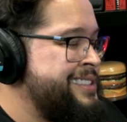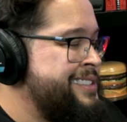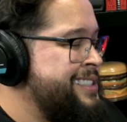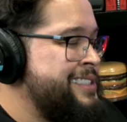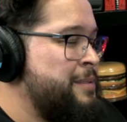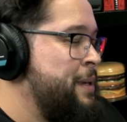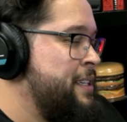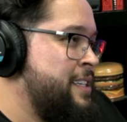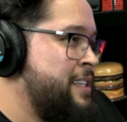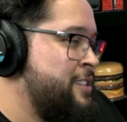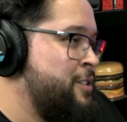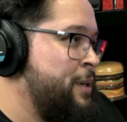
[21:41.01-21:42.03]
this doesn't make
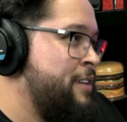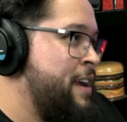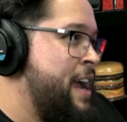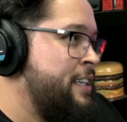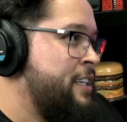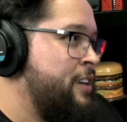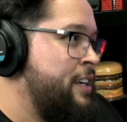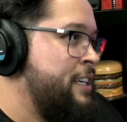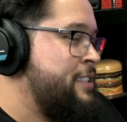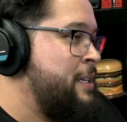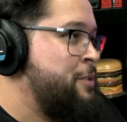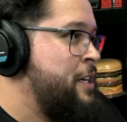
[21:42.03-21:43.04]
sense the way you're acting right now.
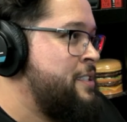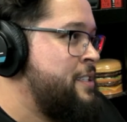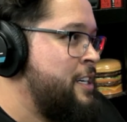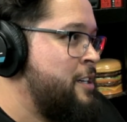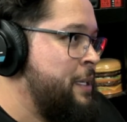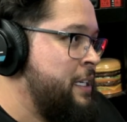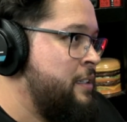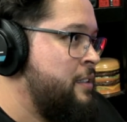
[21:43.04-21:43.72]
Stop trying to scare me.